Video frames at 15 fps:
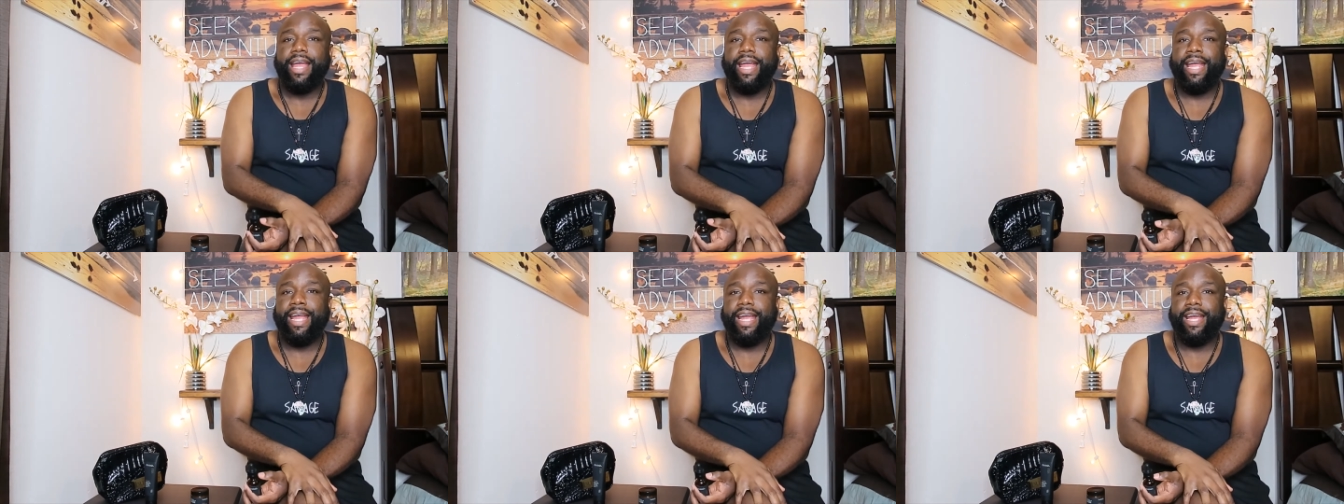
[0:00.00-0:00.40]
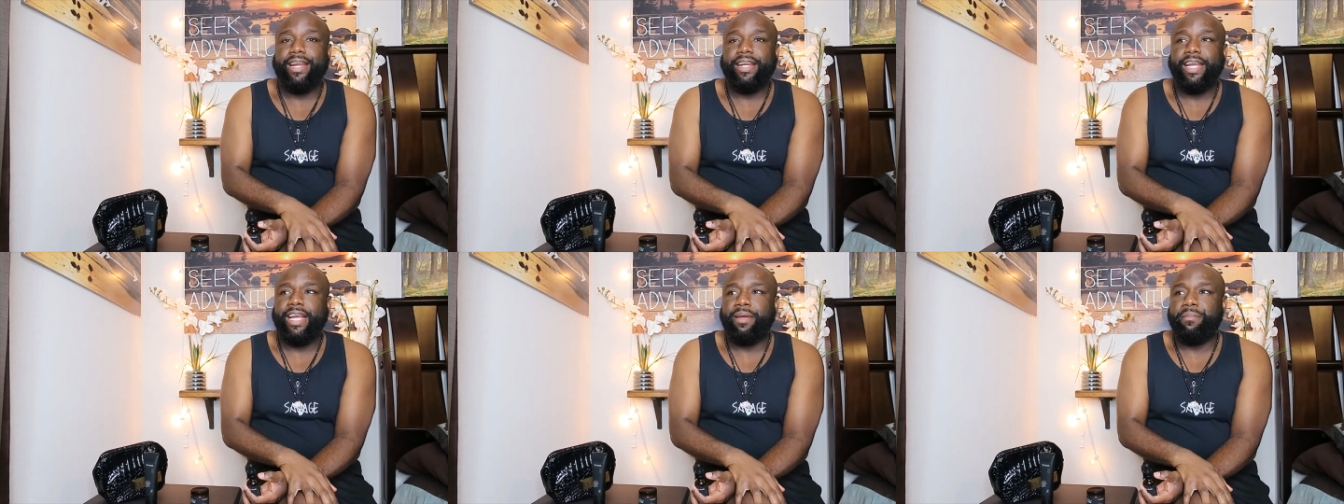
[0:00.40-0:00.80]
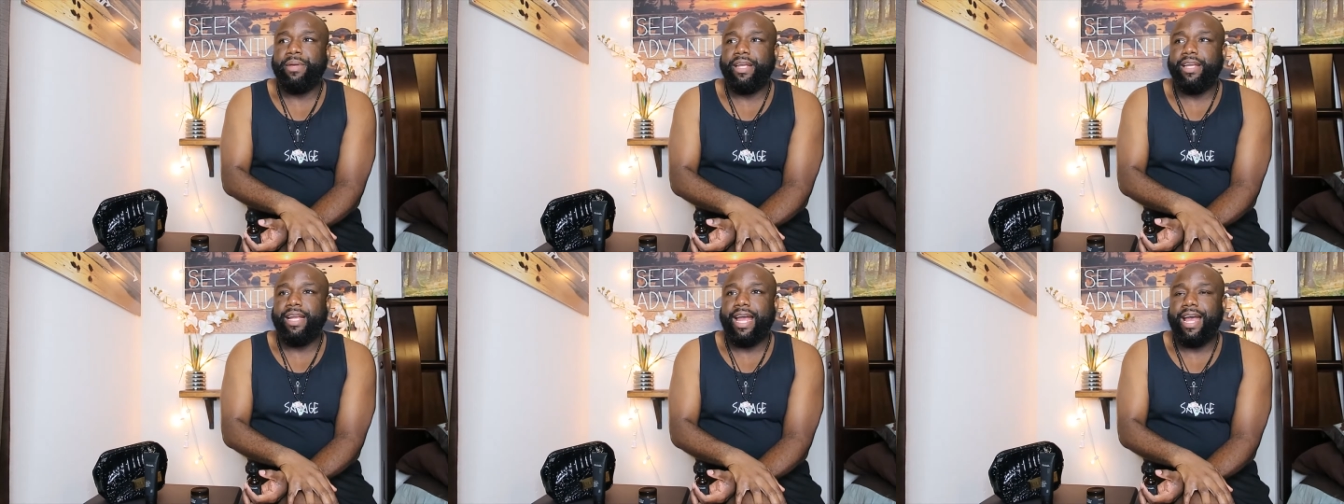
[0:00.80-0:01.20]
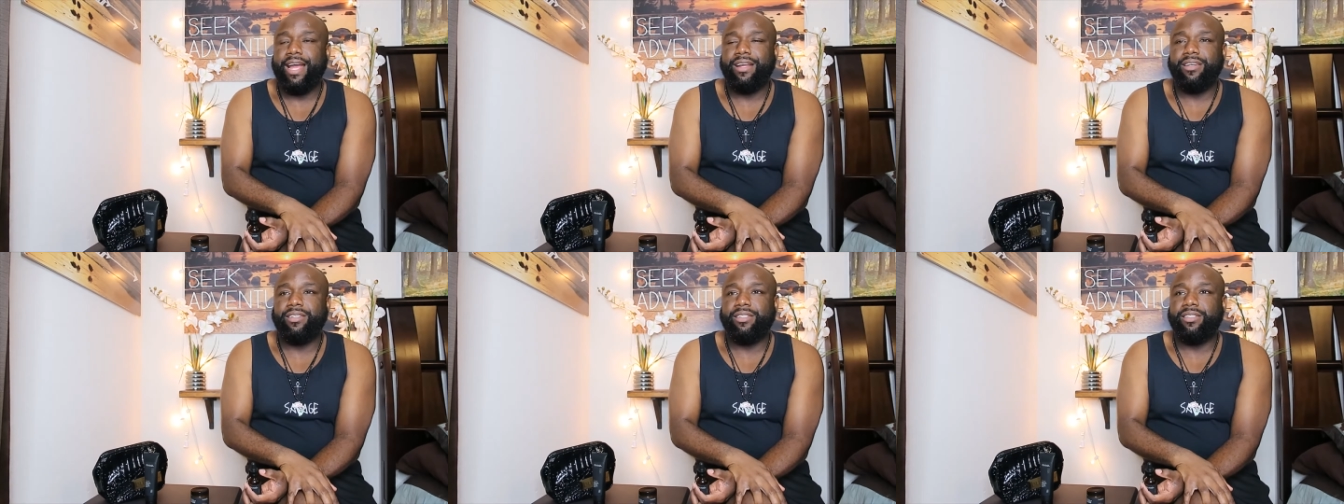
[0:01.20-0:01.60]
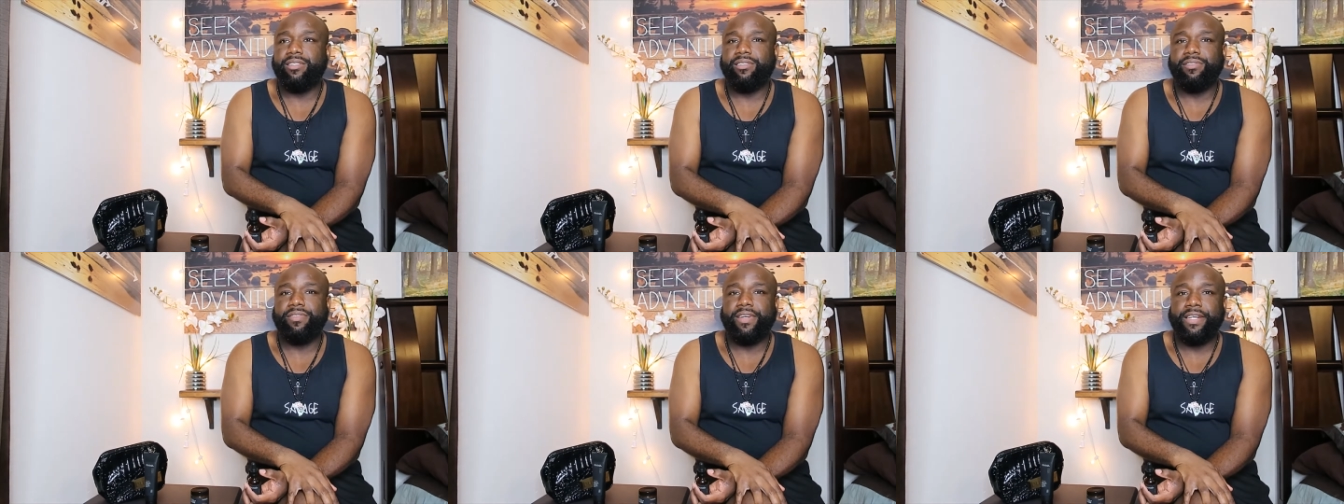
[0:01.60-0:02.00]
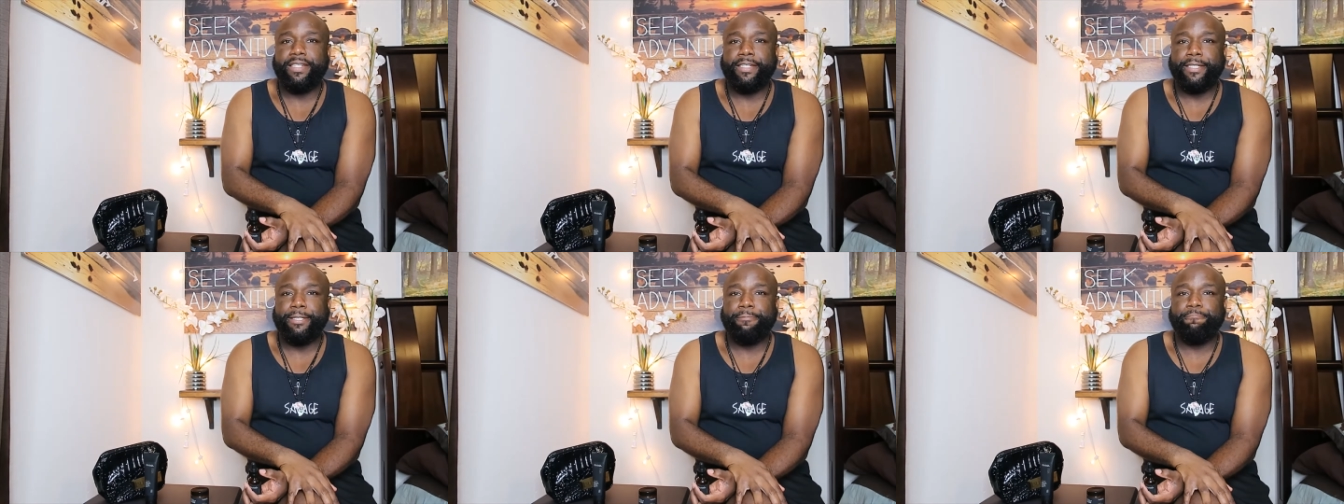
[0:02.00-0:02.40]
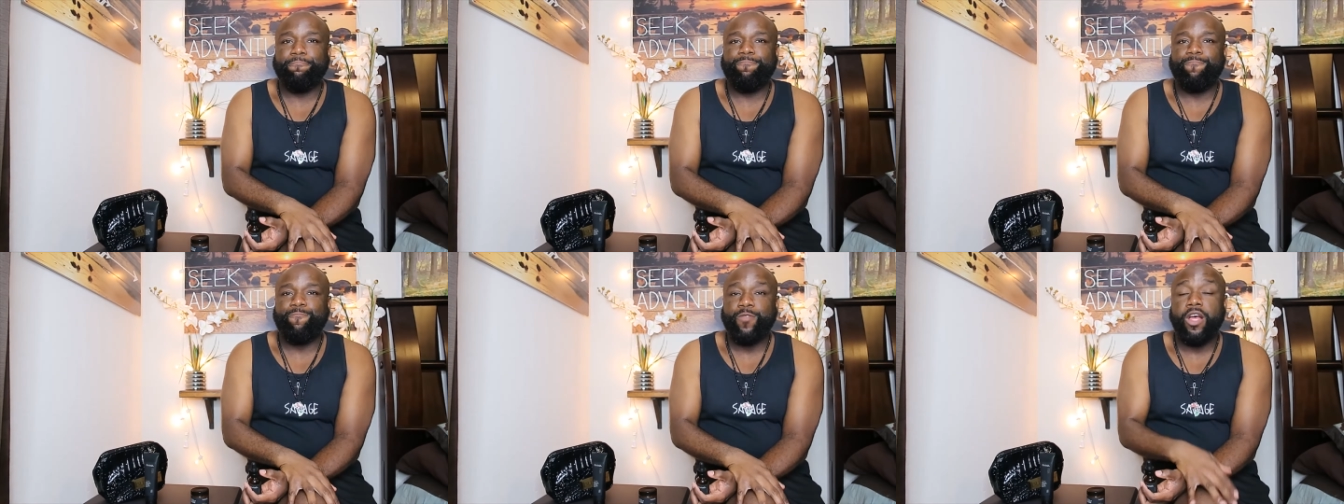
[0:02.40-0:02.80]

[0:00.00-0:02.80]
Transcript: and it could be kind of um,